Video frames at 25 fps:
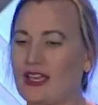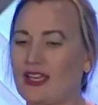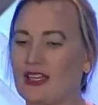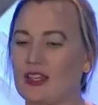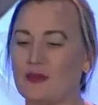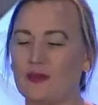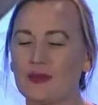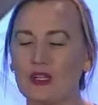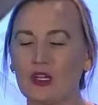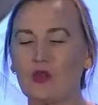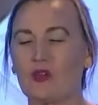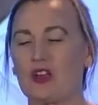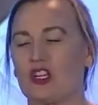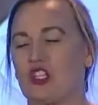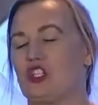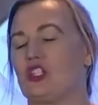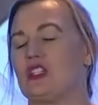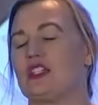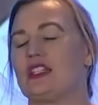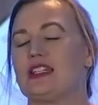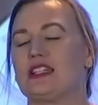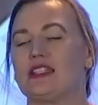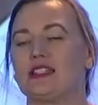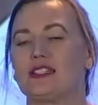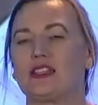The big
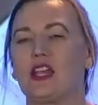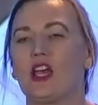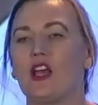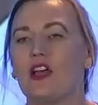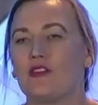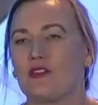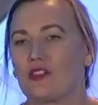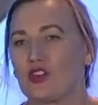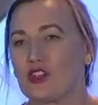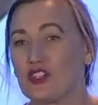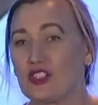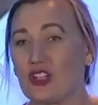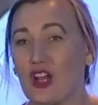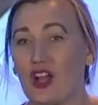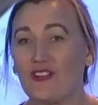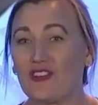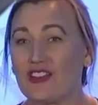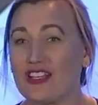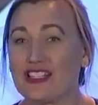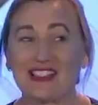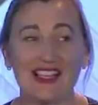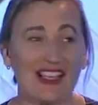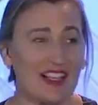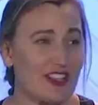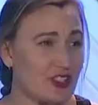question is, first off,
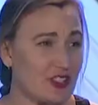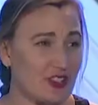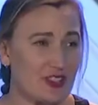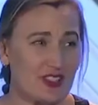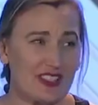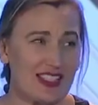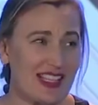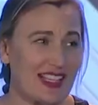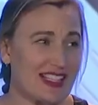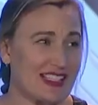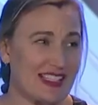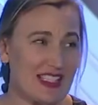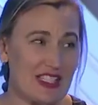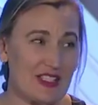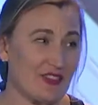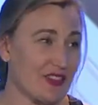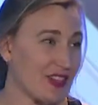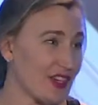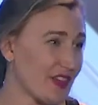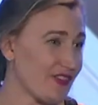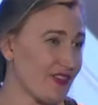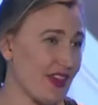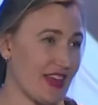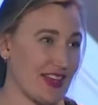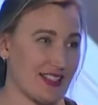is exercise
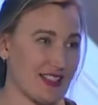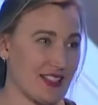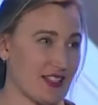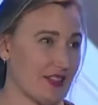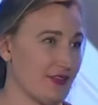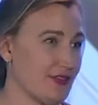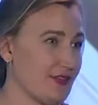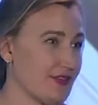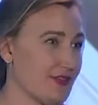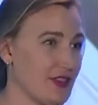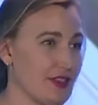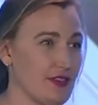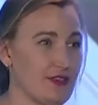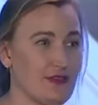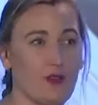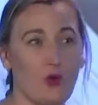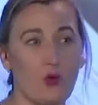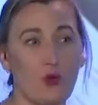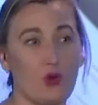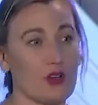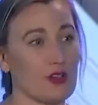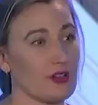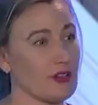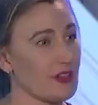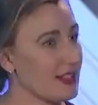even effective
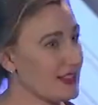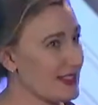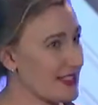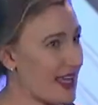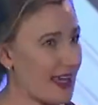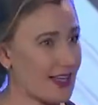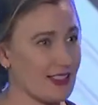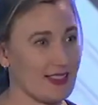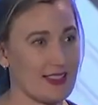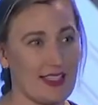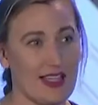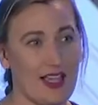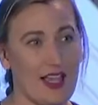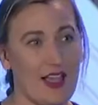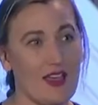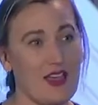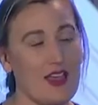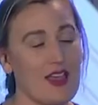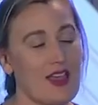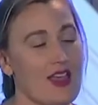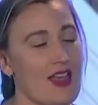for ataxia?